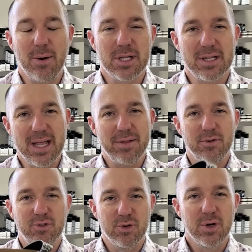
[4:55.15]
With the
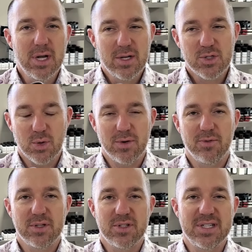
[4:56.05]
leathers, you're sort of
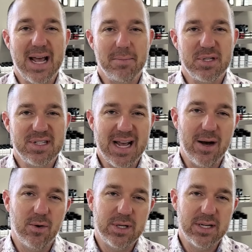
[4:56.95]
stamped
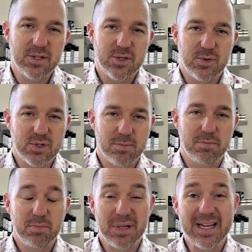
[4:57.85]
down into some
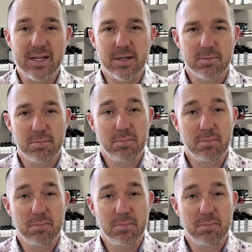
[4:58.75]
plain